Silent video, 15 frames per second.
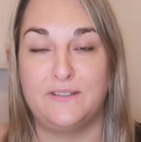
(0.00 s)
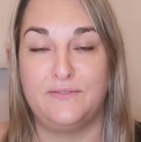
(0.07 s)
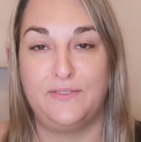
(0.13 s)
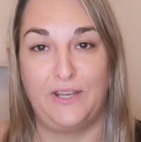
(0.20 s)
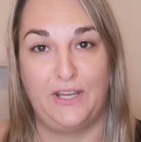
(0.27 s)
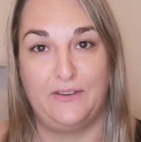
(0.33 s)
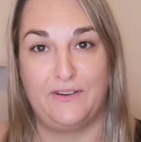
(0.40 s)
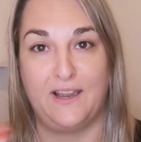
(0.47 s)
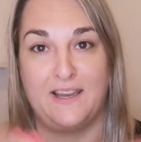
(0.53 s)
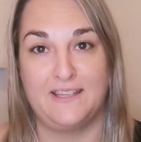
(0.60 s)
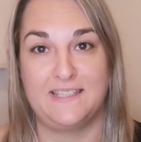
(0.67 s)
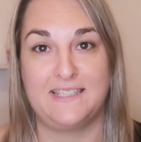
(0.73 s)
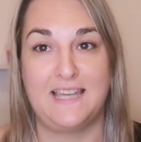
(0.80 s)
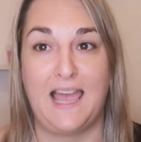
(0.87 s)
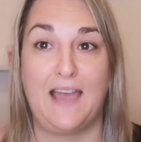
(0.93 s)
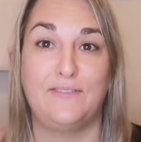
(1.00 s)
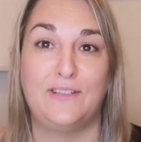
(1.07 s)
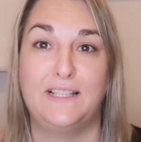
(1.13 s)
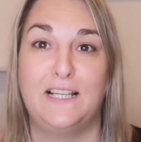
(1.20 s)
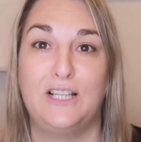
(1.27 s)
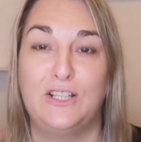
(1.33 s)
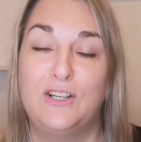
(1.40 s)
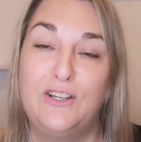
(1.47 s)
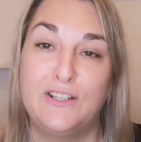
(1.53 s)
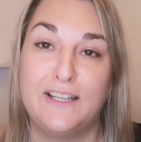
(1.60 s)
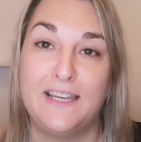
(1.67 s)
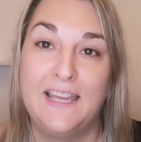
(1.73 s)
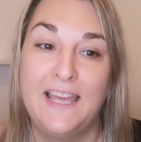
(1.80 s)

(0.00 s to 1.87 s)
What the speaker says: for you guys to have a little look.